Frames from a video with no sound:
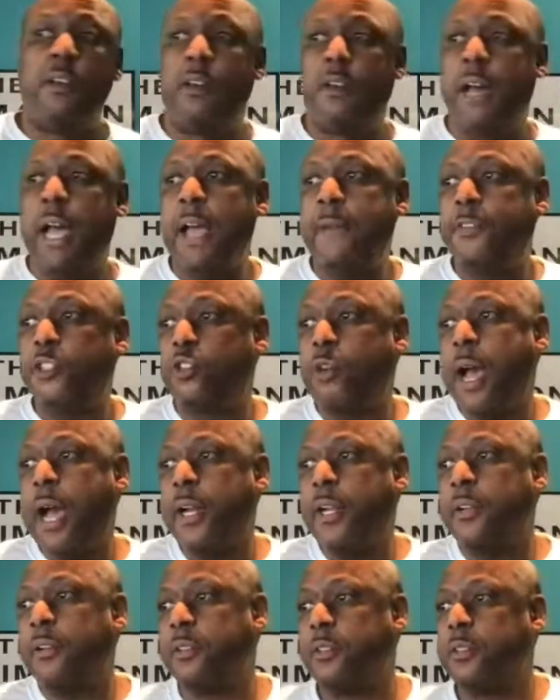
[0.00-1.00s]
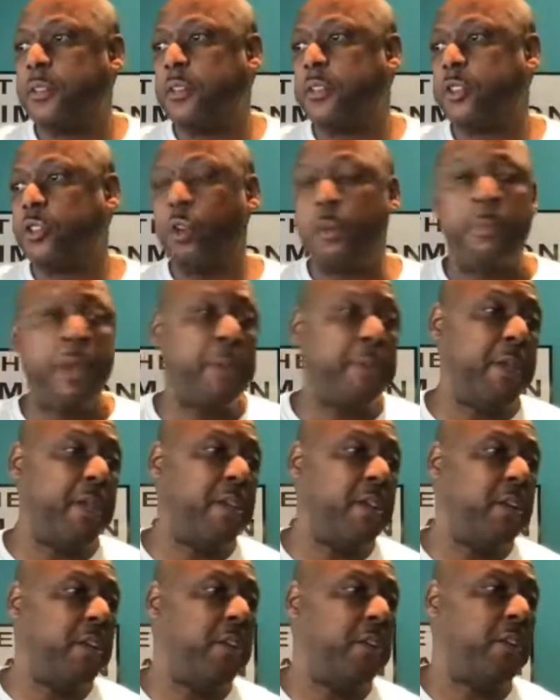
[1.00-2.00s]
I haven't tried it, so it may be
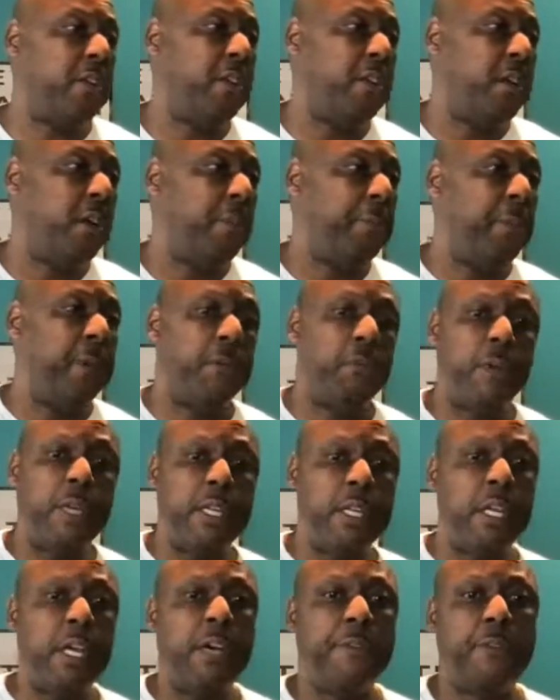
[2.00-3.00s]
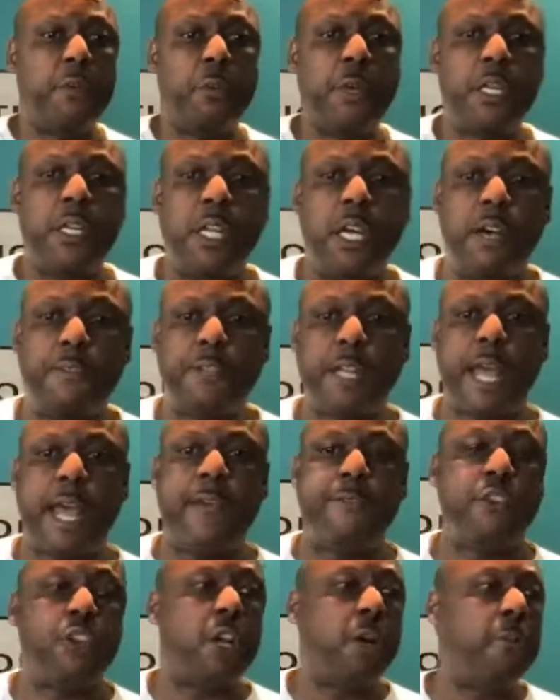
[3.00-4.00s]
good. But we love we love to
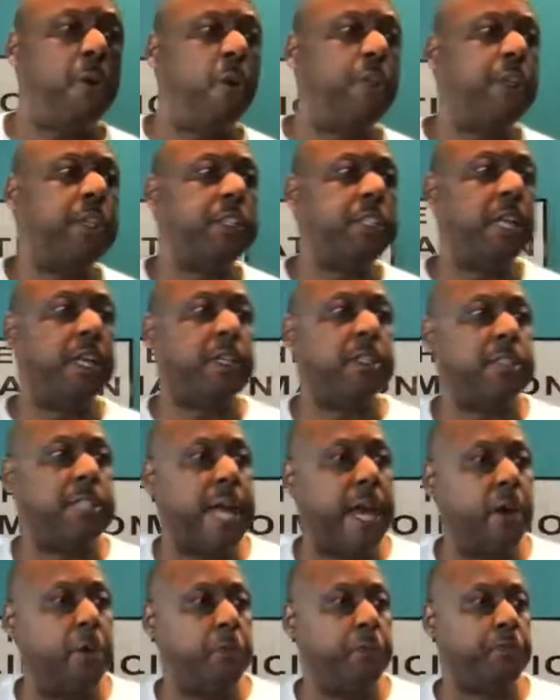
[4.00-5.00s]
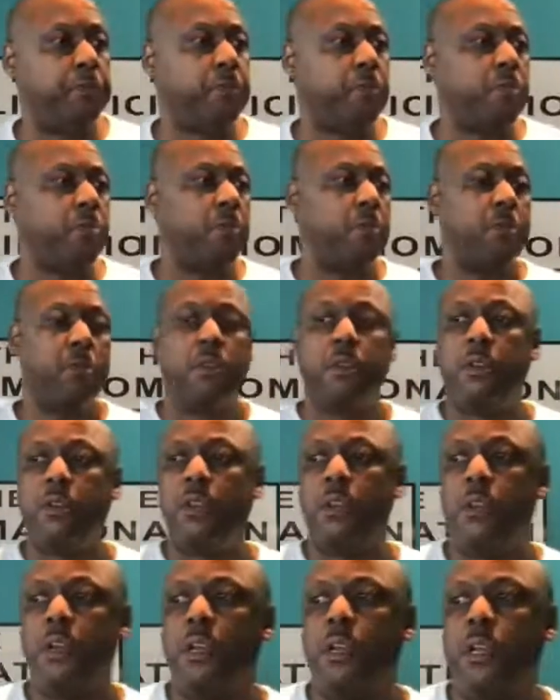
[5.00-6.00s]
have you come over and check us out.
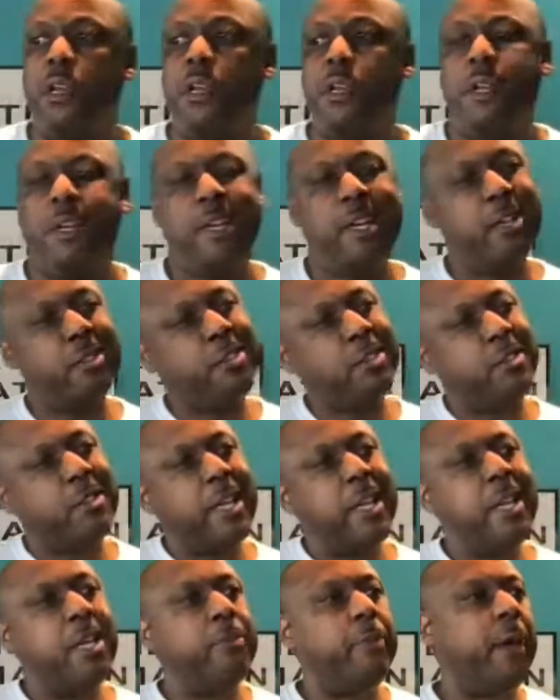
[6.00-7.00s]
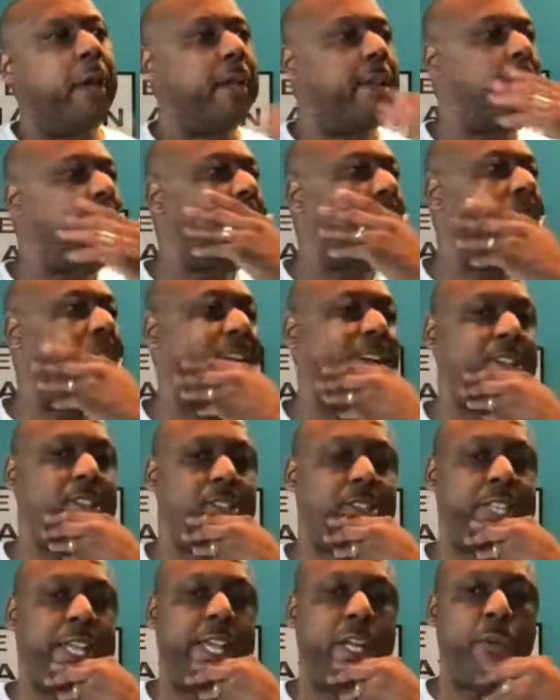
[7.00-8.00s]
Here's the thing, man. Y'all got to
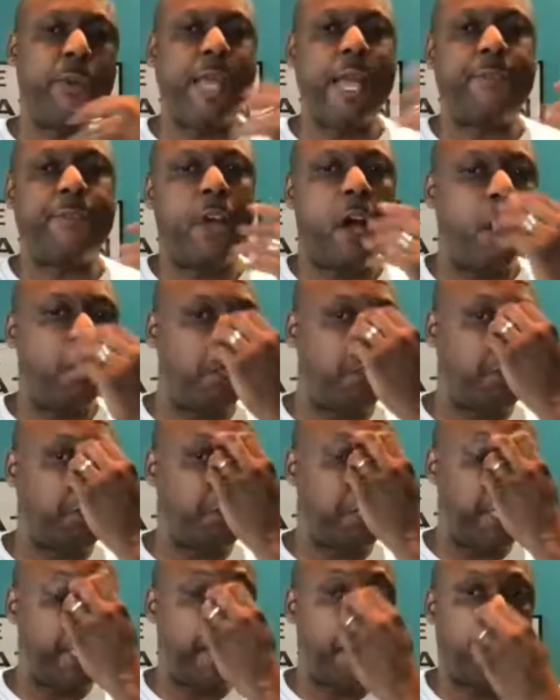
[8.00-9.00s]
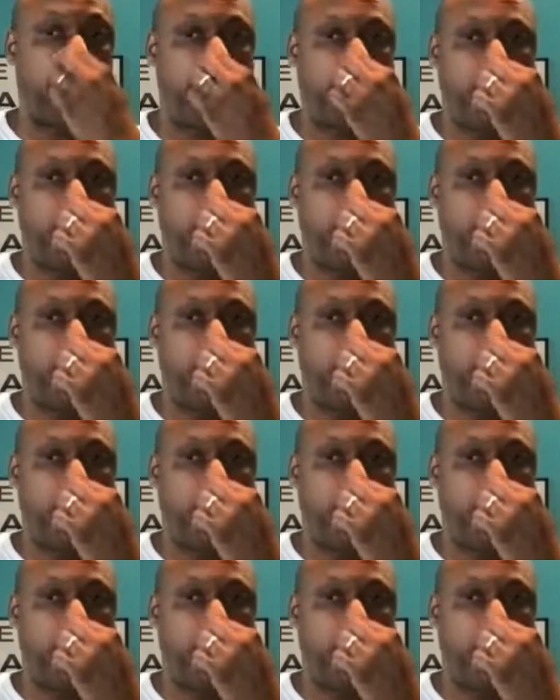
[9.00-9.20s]
understand, we have to all understand.